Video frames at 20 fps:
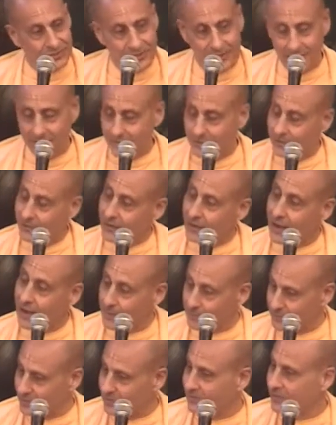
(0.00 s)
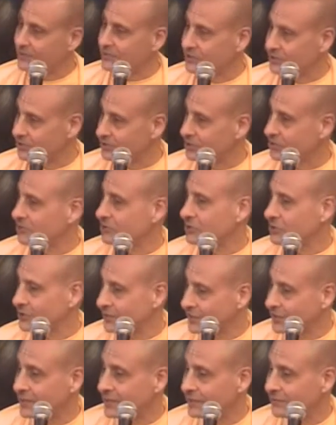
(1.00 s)
whatever opulences
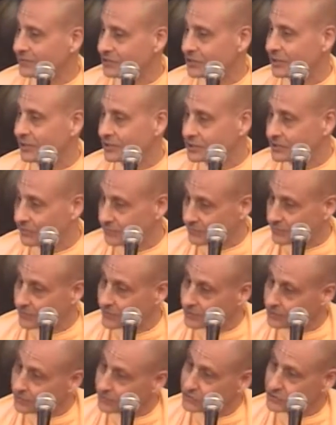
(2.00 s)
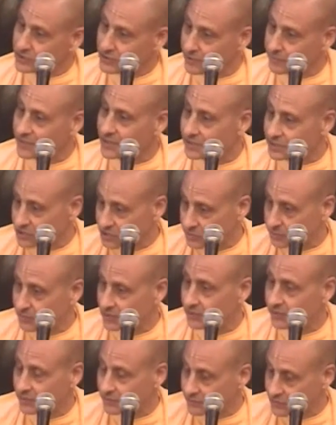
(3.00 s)
Krishna gives us, if we use them in the
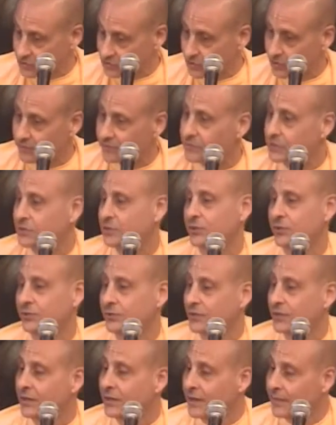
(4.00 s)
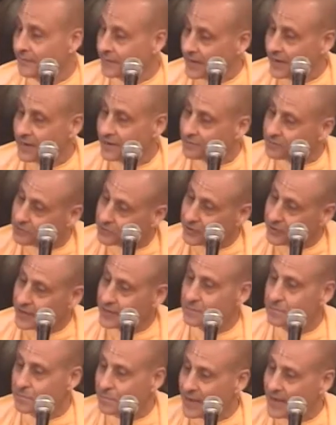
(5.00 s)
spirit of servitude, they have
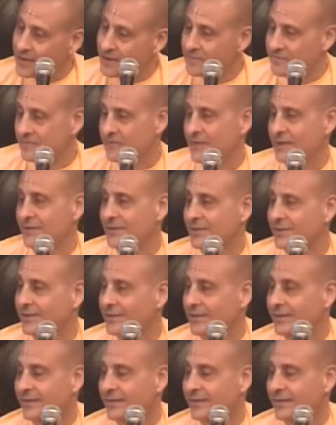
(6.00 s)
great benefit.